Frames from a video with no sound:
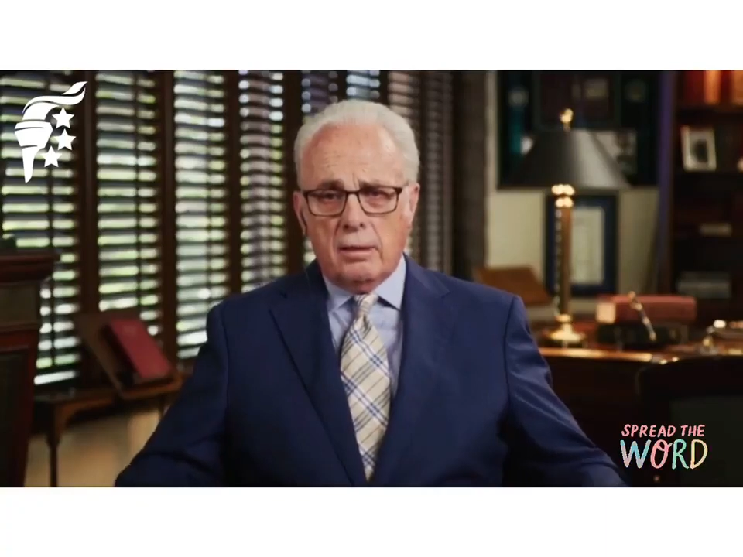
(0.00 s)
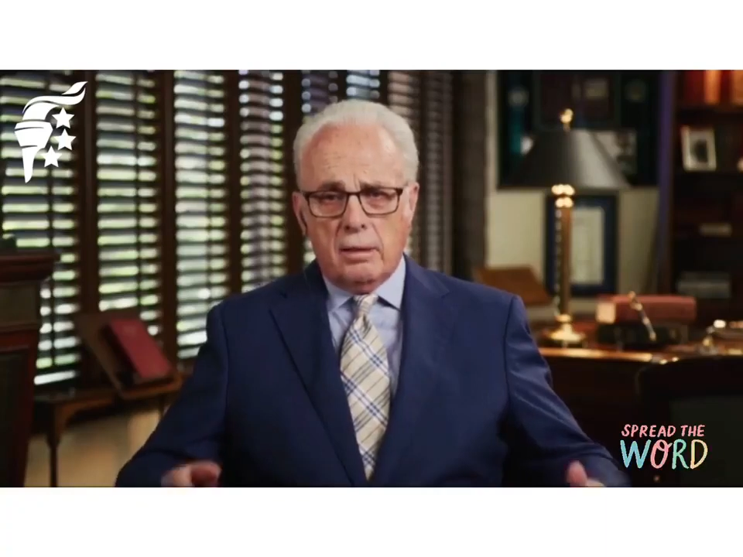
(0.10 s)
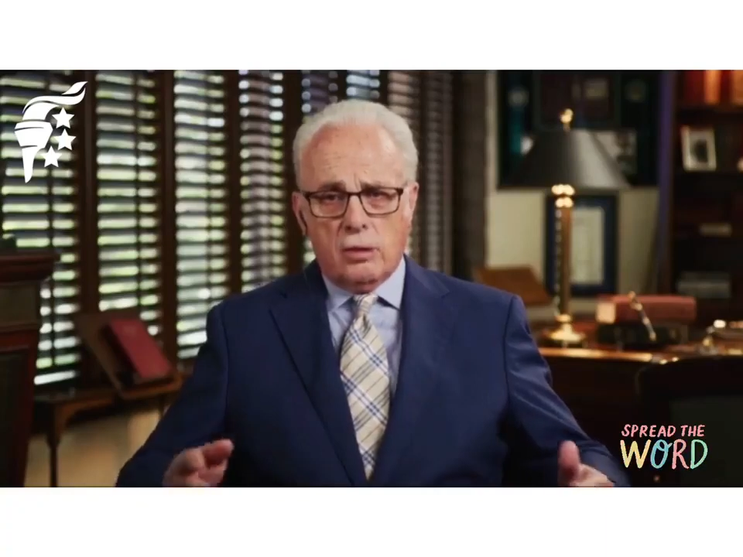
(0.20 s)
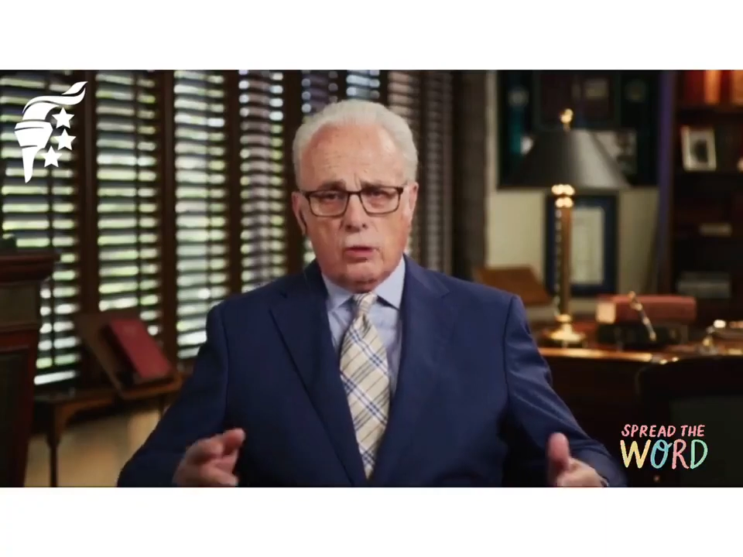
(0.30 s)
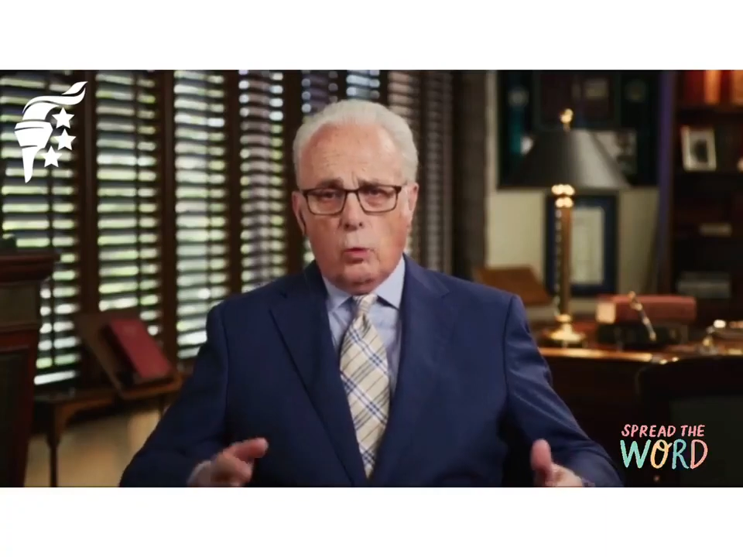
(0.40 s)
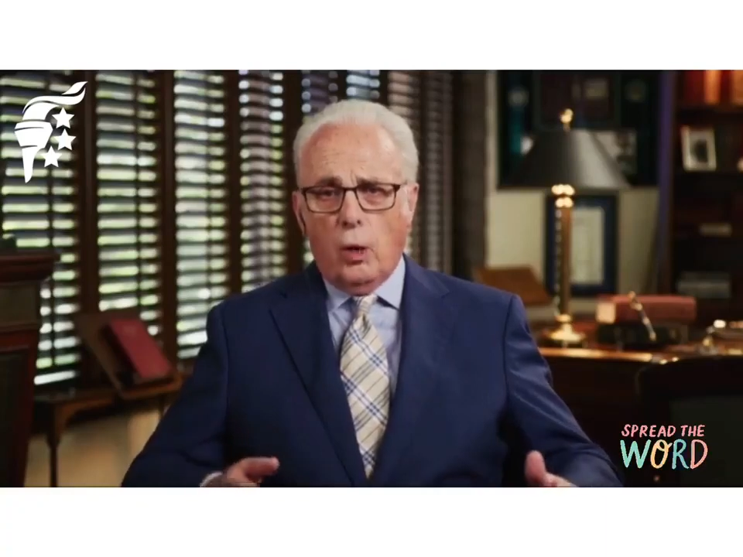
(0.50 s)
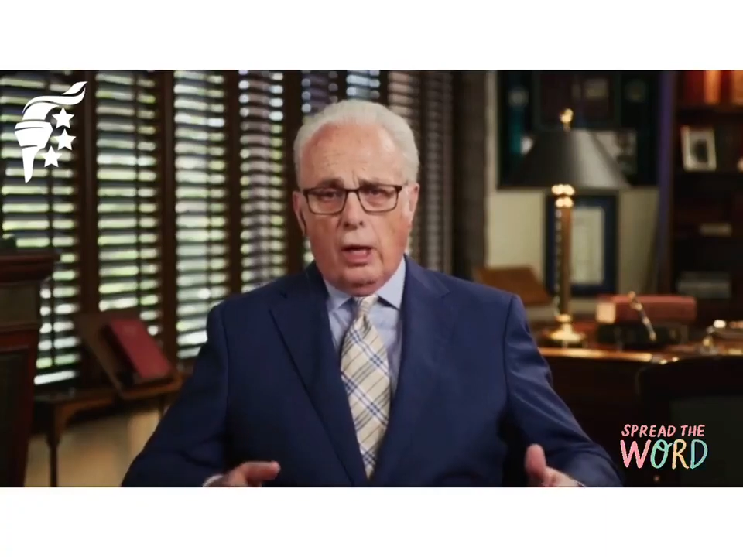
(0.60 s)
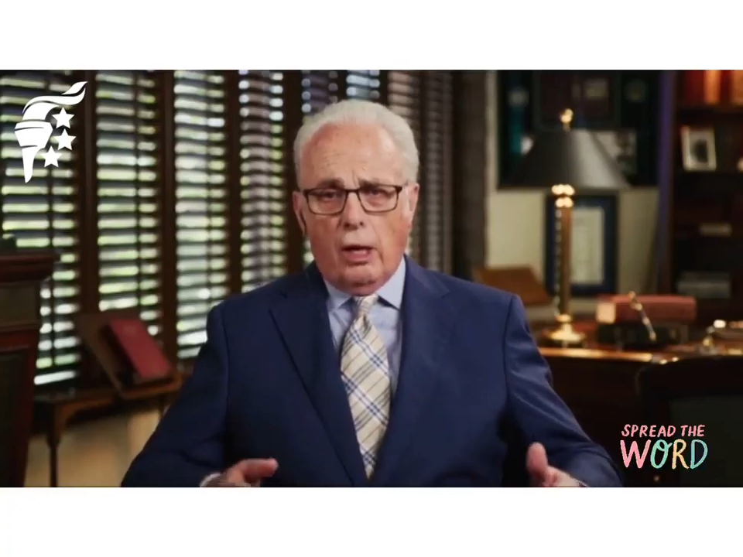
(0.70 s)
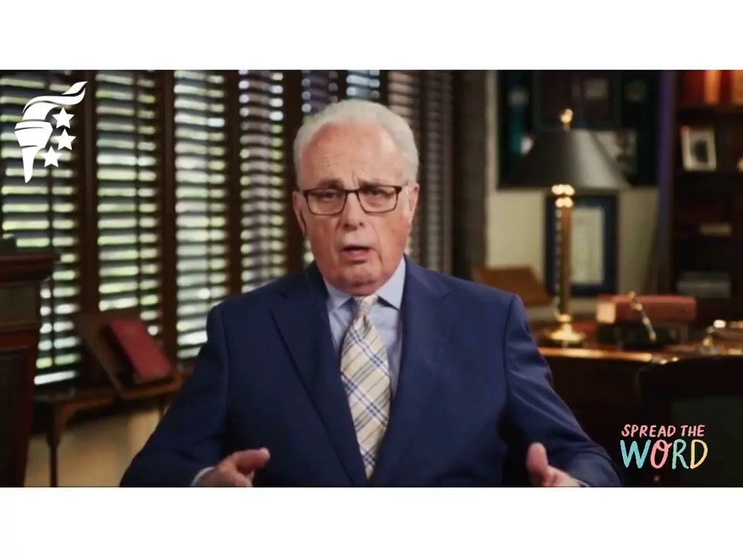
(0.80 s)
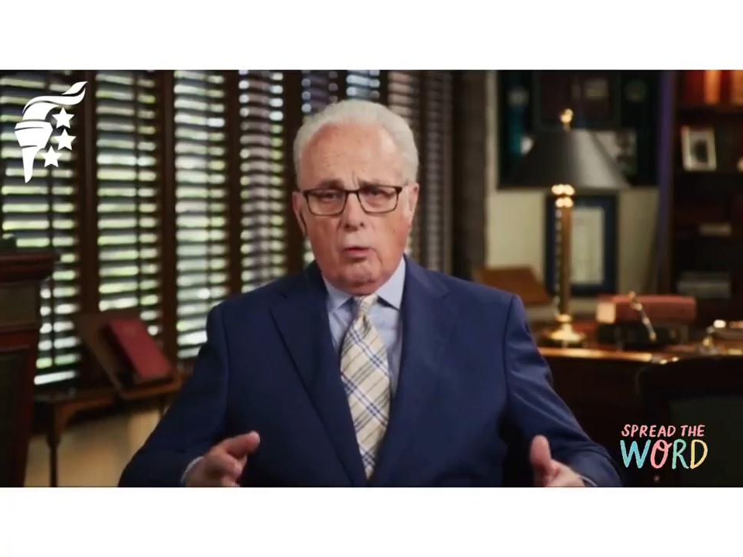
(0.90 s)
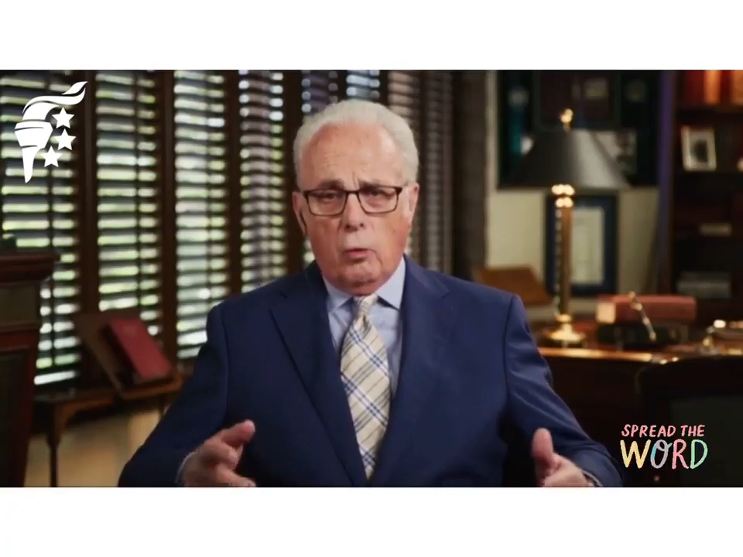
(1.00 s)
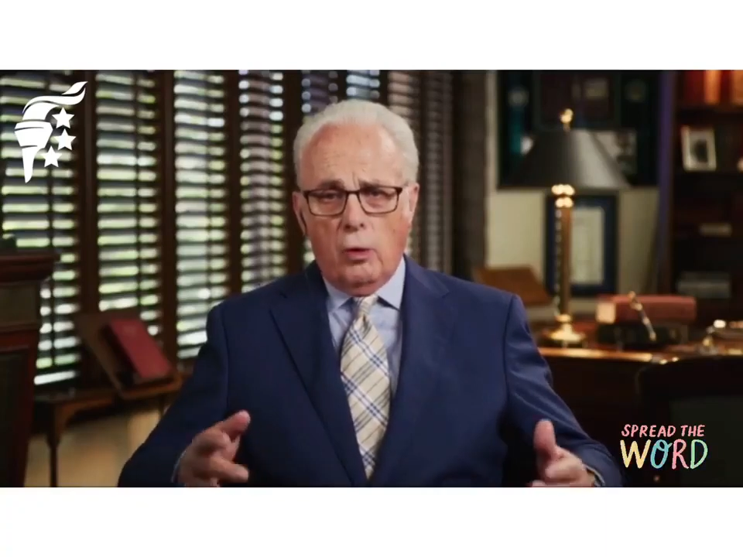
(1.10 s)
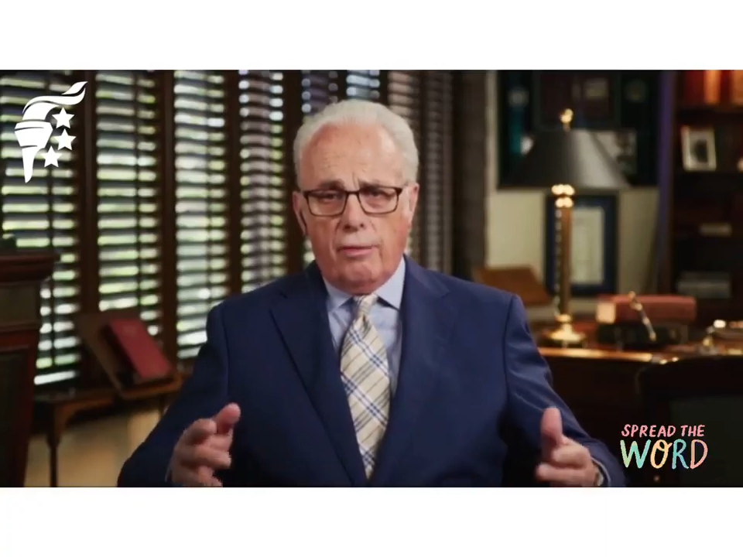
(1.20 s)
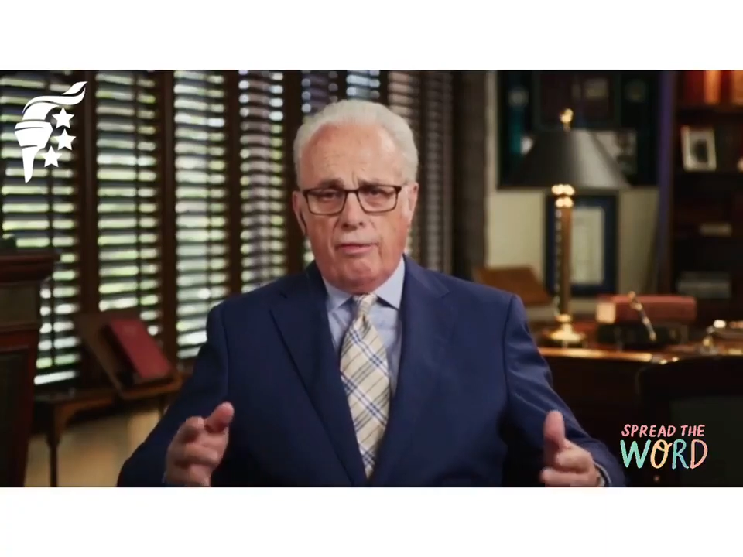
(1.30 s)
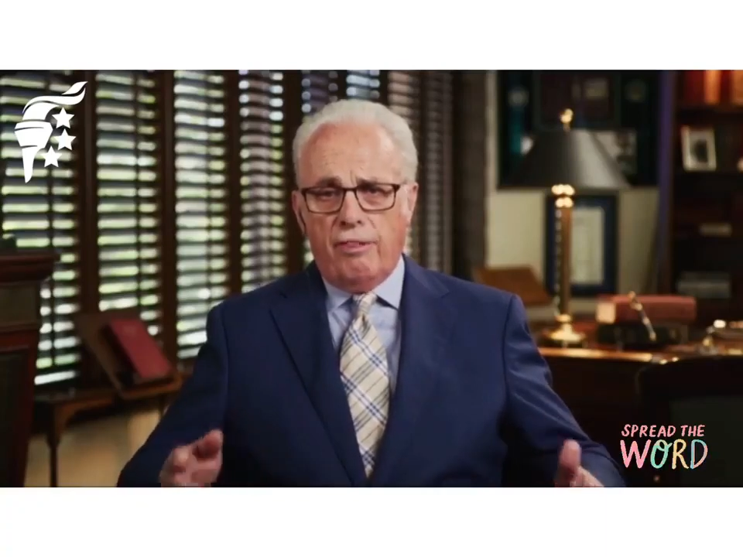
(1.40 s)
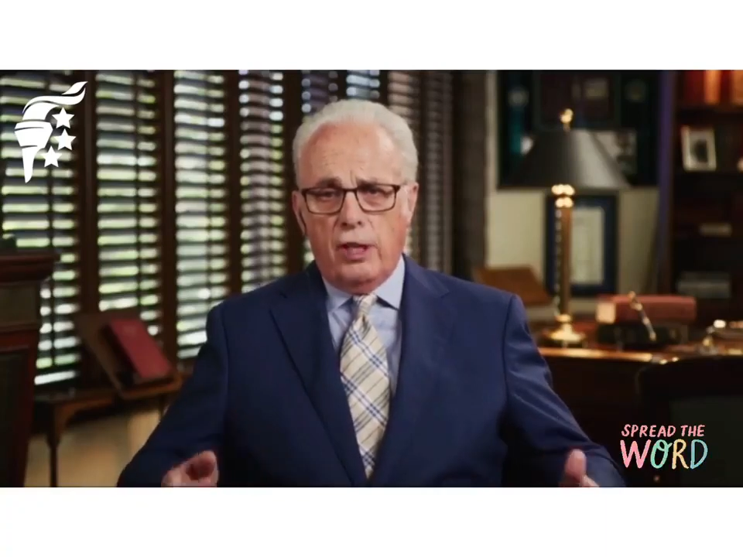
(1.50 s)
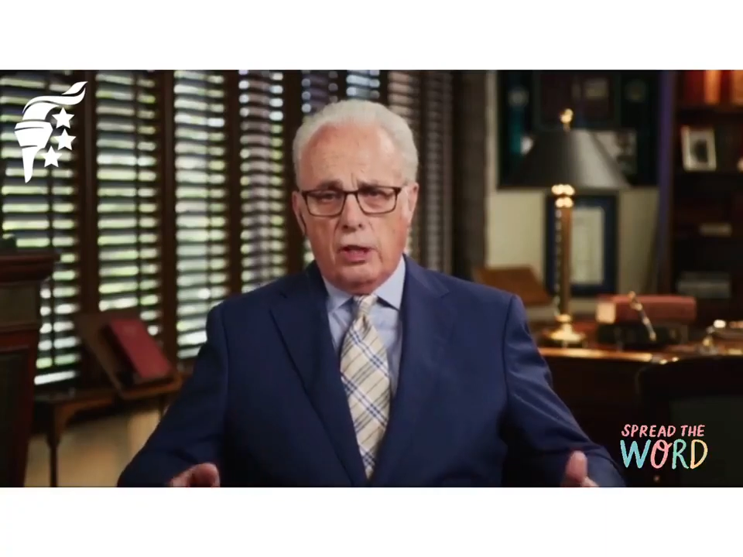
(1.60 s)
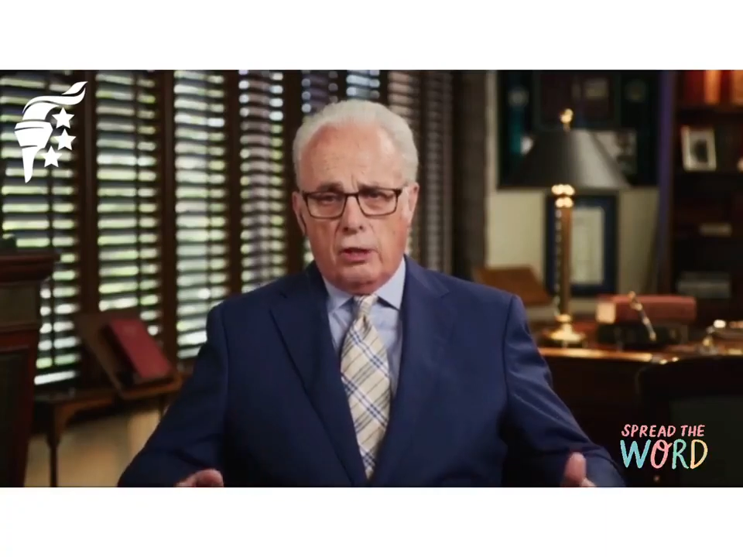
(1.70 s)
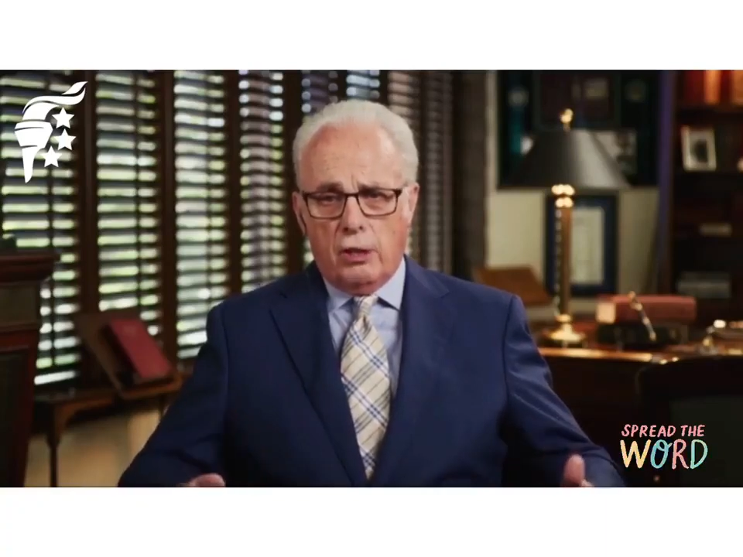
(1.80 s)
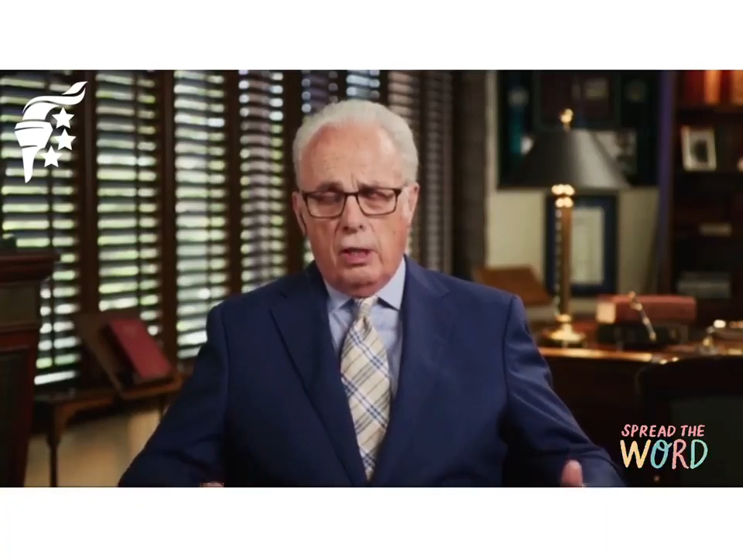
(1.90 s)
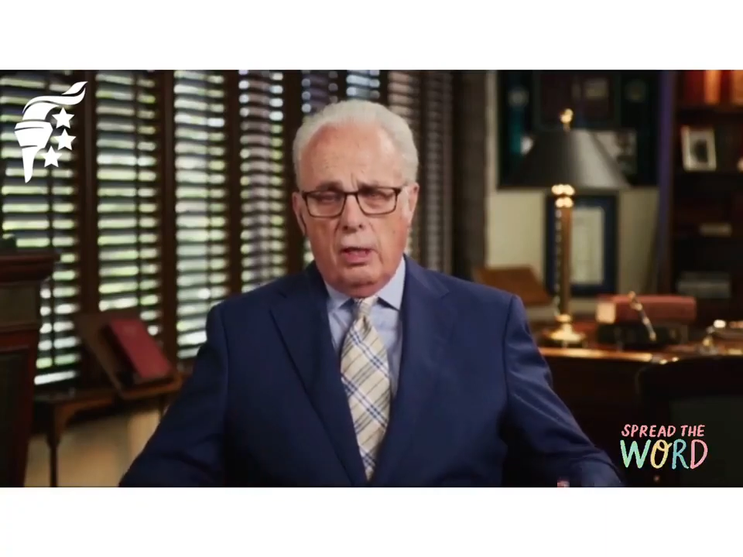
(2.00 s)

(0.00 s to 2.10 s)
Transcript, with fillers: square with fear.